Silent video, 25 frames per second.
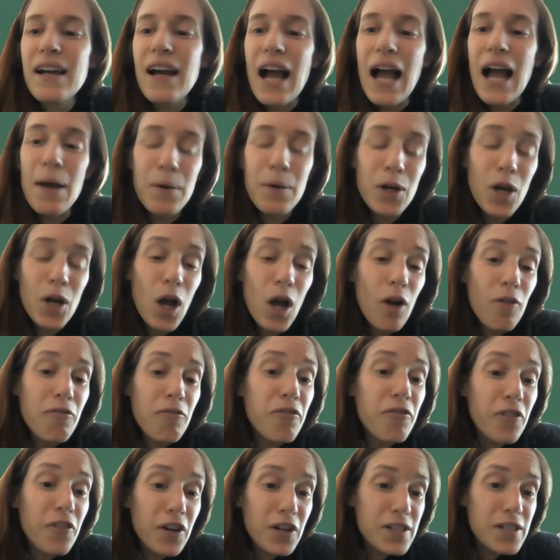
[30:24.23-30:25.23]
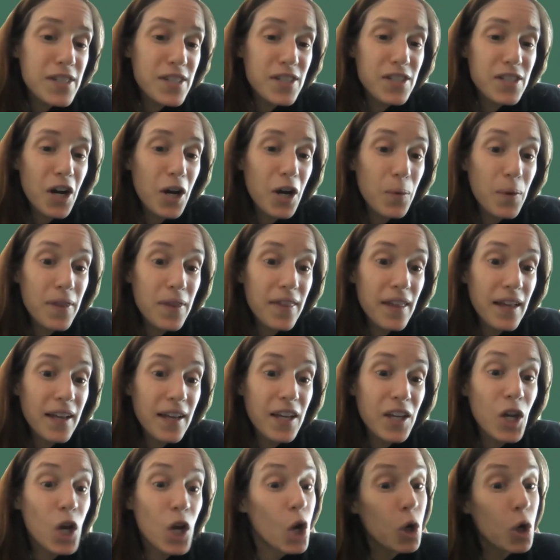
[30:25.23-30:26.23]
I would first start with like
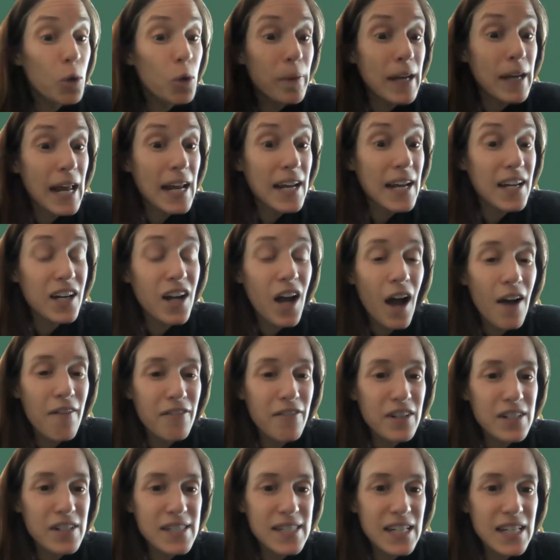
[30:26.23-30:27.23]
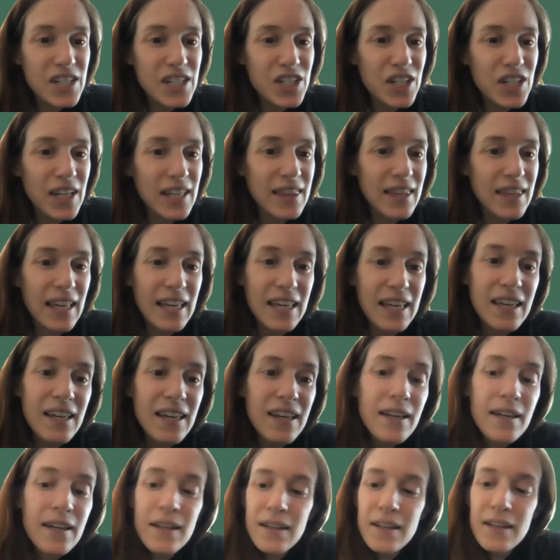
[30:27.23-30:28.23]
an open-ended conversation, like,
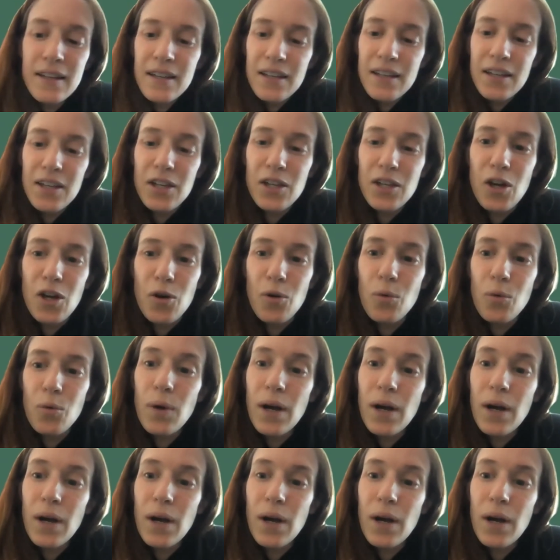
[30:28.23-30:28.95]
you know,